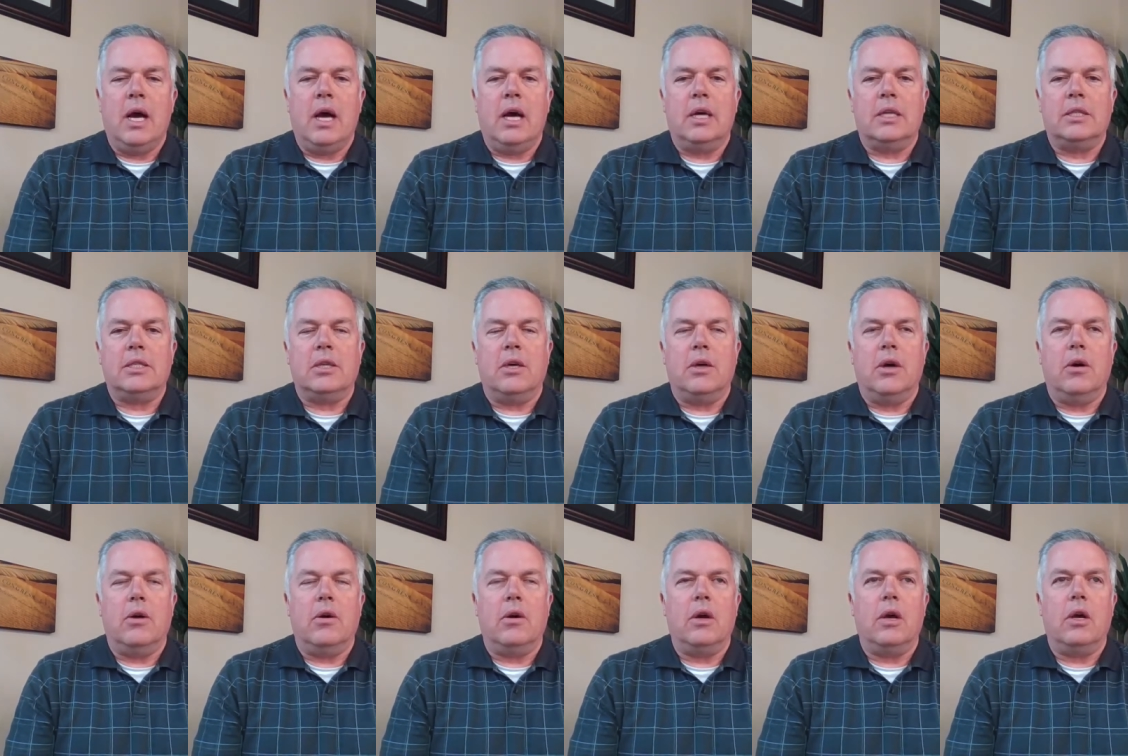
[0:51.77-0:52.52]
Uh,
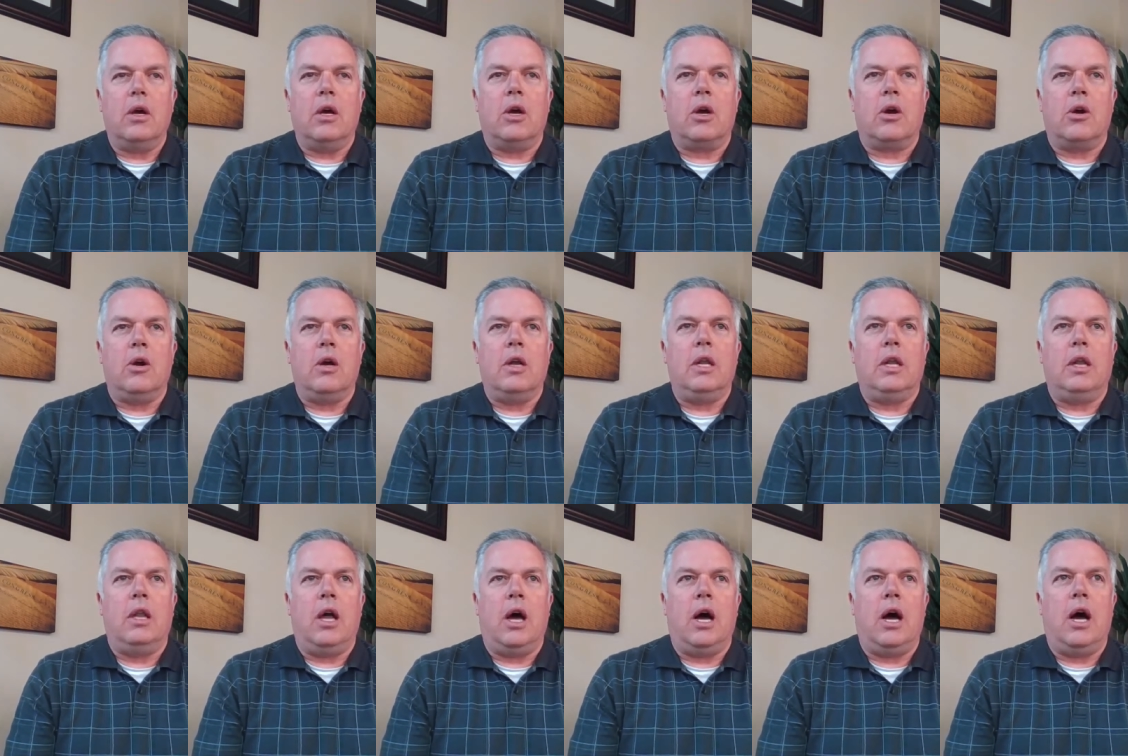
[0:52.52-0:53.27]
so
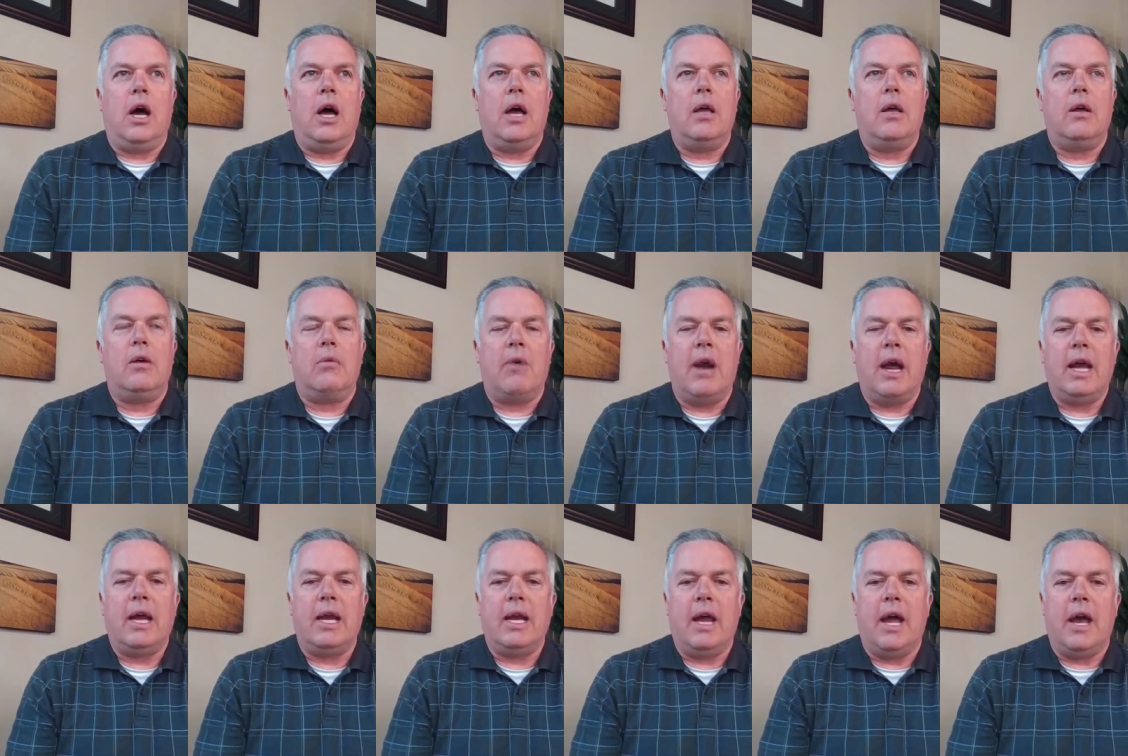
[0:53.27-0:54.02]
current law
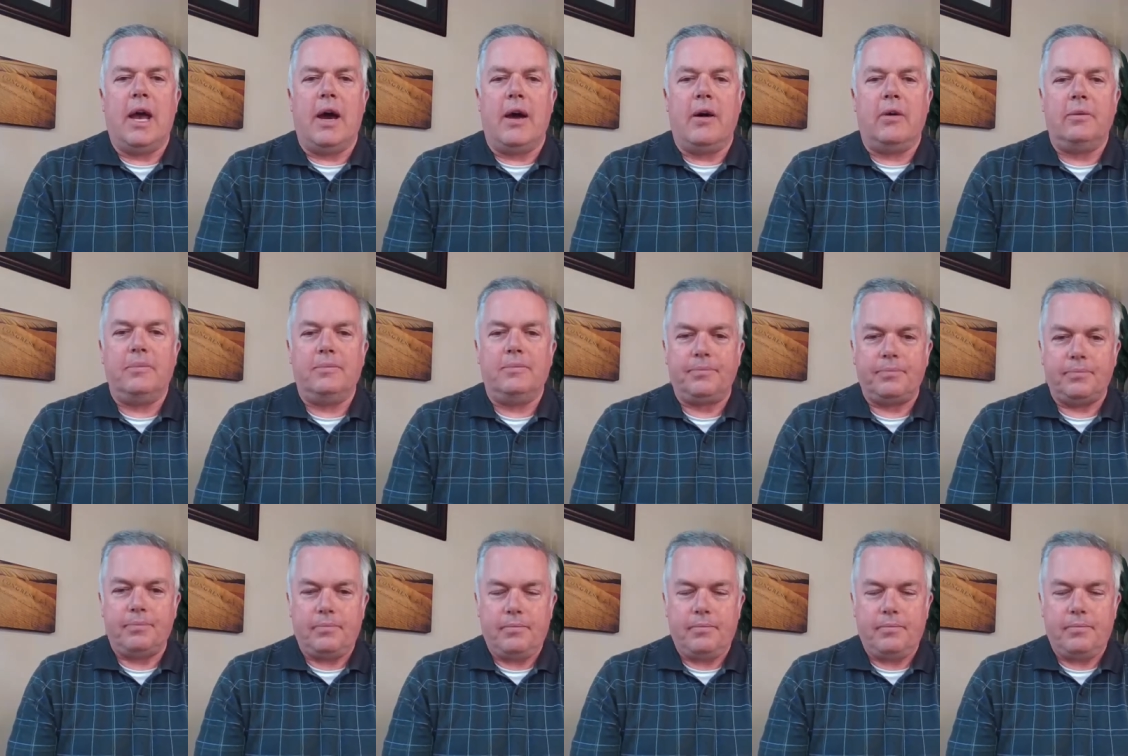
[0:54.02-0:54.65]
right now